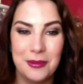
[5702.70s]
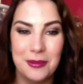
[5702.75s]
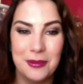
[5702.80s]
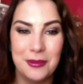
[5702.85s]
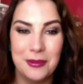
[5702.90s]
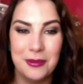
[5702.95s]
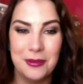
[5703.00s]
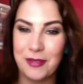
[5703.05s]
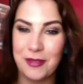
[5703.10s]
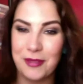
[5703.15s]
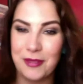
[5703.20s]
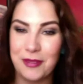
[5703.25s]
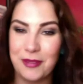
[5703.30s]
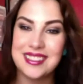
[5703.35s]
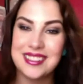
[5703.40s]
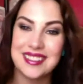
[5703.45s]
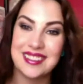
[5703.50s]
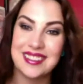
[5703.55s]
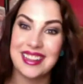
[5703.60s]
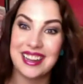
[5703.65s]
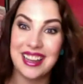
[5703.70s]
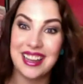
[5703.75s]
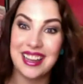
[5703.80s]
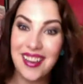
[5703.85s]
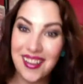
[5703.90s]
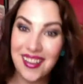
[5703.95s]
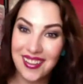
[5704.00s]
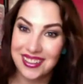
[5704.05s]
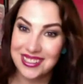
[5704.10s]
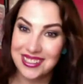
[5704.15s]
me from the news. They're like,
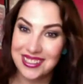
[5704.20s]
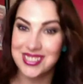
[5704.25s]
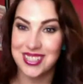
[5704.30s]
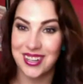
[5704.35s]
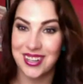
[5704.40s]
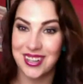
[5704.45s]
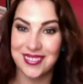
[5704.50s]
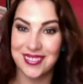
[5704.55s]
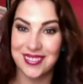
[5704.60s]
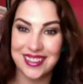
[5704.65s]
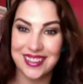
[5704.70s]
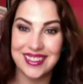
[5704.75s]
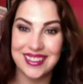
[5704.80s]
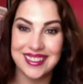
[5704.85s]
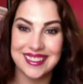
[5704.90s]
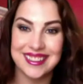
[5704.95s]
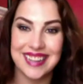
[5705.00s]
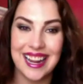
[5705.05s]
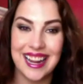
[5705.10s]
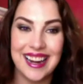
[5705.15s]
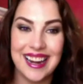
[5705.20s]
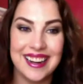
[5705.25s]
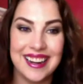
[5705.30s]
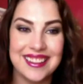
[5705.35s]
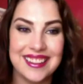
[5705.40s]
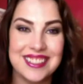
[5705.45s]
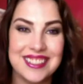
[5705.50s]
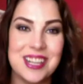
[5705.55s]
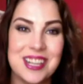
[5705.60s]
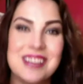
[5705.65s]
oh, news girl really getting
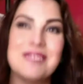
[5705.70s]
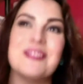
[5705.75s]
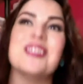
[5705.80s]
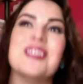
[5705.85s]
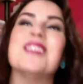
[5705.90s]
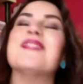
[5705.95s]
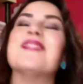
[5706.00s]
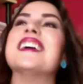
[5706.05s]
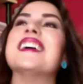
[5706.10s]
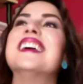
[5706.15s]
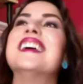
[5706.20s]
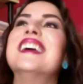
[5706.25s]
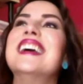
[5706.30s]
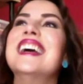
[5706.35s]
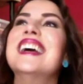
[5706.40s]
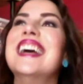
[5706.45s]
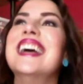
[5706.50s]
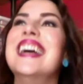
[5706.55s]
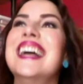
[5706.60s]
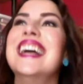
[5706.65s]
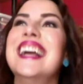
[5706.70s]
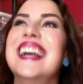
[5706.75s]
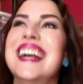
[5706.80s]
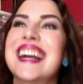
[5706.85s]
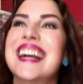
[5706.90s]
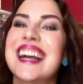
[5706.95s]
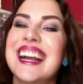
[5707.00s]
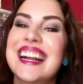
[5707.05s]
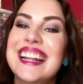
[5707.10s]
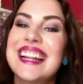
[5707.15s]
into the junk food. But
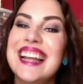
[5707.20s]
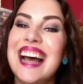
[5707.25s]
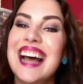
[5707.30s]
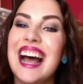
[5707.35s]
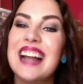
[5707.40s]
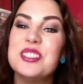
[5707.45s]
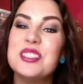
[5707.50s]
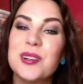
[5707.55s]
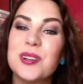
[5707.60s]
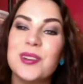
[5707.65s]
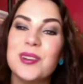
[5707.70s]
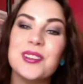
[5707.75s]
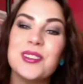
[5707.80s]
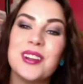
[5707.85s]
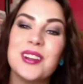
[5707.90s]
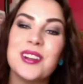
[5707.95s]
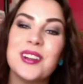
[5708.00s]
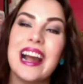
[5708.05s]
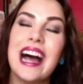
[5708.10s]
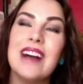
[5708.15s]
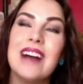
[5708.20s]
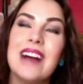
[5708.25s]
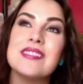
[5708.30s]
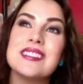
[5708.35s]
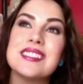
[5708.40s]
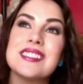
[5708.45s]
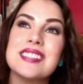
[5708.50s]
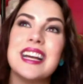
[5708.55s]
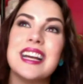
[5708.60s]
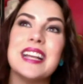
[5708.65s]
I told her, I
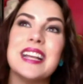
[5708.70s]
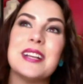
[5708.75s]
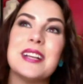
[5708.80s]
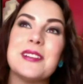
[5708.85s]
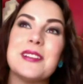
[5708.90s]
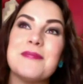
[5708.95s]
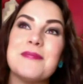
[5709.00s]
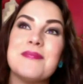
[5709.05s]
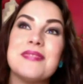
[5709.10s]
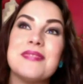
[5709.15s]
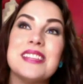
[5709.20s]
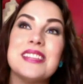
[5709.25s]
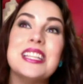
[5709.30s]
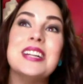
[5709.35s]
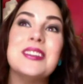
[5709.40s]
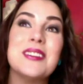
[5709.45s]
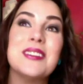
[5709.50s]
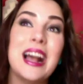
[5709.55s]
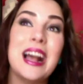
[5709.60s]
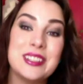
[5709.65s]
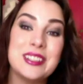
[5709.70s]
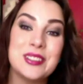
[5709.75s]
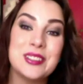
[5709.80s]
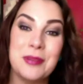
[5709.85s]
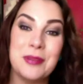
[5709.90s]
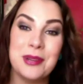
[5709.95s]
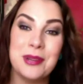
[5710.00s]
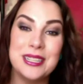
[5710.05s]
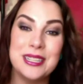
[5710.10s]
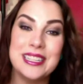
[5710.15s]
was like, you know,
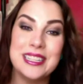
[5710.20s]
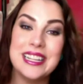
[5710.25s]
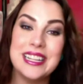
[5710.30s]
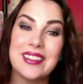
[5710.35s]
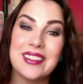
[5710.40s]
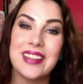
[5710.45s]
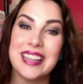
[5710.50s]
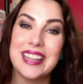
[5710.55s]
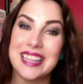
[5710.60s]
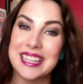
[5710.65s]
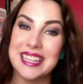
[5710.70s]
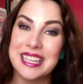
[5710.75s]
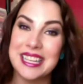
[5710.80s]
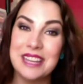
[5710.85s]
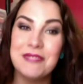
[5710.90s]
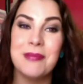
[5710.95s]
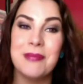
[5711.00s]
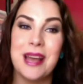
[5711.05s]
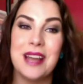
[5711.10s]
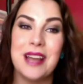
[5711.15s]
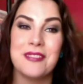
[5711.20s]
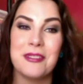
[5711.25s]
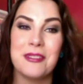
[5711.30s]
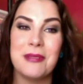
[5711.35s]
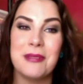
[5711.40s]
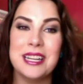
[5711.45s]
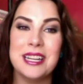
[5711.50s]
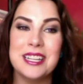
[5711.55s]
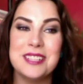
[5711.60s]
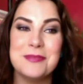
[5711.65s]
actually, I'm putting together, like, a gift bag for
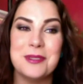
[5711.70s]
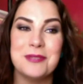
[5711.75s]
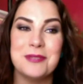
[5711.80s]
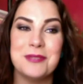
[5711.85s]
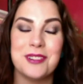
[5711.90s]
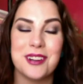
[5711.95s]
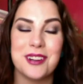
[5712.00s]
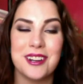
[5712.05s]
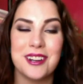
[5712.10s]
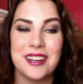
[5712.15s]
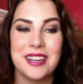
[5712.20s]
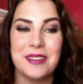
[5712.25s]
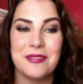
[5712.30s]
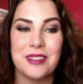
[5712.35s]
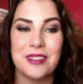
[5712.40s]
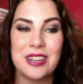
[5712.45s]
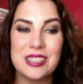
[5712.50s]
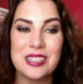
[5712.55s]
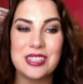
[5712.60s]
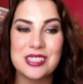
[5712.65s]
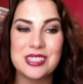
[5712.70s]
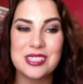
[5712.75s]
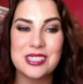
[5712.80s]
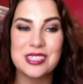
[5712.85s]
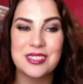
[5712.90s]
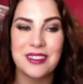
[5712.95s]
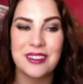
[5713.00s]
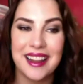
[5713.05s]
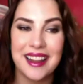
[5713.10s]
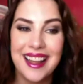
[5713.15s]
my husband for our
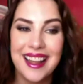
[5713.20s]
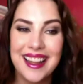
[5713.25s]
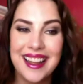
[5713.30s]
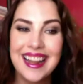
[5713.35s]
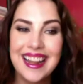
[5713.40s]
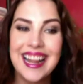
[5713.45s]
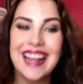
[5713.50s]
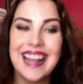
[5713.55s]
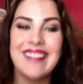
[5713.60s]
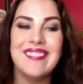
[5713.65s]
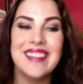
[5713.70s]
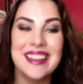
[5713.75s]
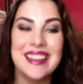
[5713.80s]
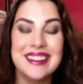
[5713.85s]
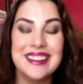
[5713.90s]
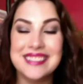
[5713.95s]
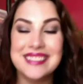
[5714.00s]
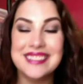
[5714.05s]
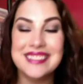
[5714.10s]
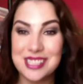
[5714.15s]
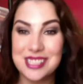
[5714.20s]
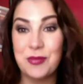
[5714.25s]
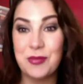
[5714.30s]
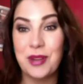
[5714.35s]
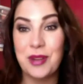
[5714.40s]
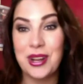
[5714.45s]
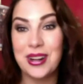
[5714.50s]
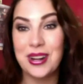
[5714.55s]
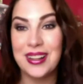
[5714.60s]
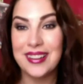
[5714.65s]
anniversary. And then she
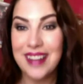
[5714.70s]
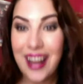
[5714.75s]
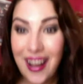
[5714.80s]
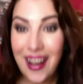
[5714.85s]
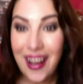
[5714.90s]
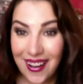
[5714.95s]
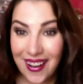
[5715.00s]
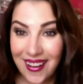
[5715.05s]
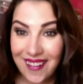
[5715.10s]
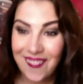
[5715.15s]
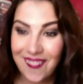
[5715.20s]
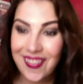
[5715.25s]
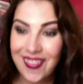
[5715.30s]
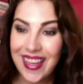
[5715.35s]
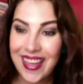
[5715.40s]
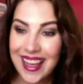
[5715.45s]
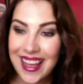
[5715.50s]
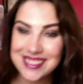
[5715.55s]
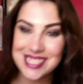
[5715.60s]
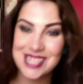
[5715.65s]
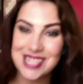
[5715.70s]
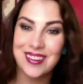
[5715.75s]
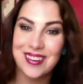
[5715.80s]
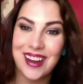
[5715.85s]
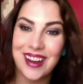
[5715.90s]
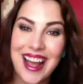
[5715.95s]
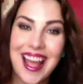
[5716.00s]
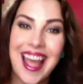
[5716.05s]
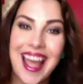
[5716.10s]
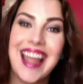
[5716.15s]
went on, oh, that's
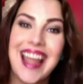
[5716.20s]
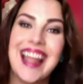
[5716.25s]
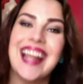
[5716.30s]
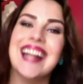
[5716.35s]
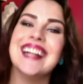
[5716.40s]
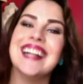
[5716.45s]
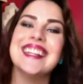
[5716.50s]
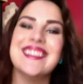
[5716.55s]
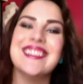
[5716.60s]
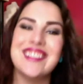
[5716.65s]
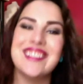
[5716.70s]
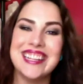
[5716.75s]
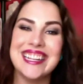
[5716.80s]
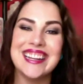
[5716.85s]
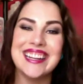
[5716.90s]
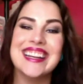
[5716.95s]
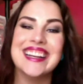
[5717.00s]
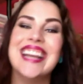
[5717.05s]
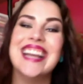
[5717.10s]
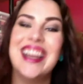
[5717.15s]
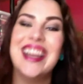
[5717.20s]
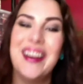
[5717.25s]
great! You know,